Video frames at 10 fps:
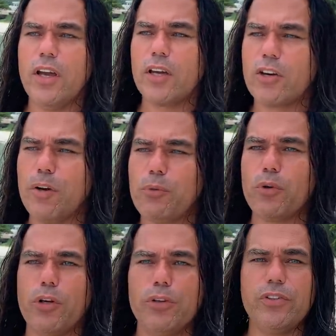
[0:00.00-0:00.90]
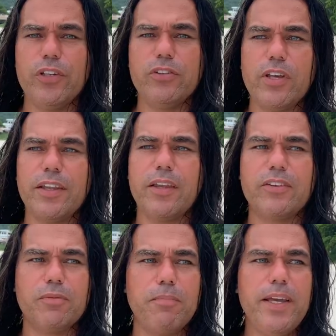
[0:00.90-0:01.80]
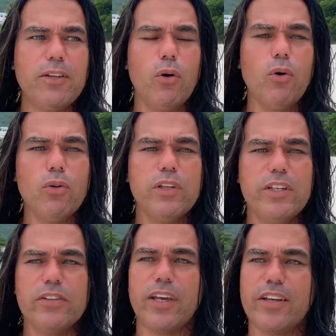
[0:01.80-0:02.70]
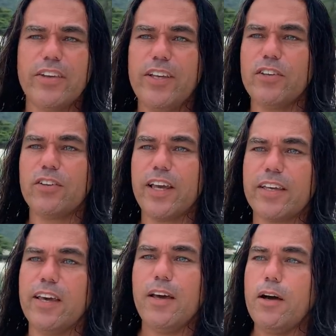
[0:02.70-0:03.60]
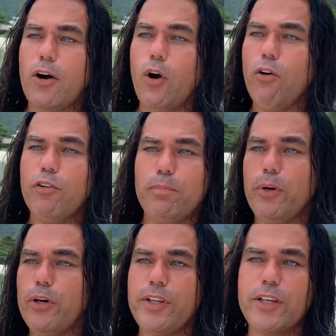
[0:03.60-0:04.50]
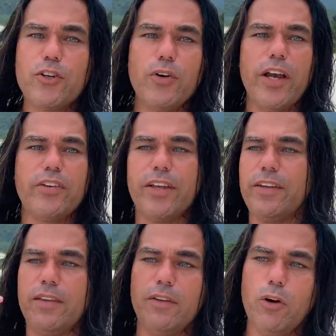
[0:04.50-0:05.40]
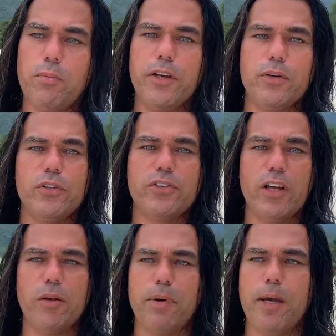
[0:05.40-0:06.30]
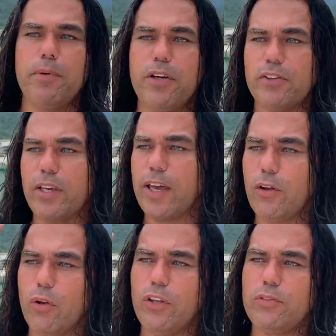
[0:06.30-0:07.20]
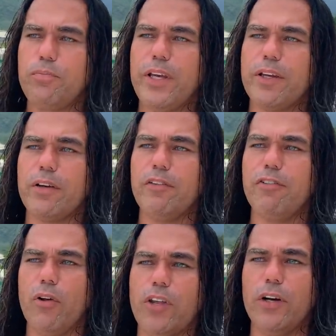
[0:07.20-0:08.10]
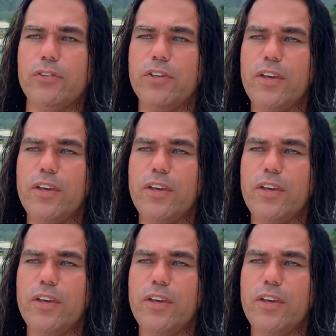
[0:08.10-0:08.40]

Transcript: cryptocurrencies and this made all these exchanges like overburn and crash and then nobody could sell or buy because they had all these break uh, fall downs.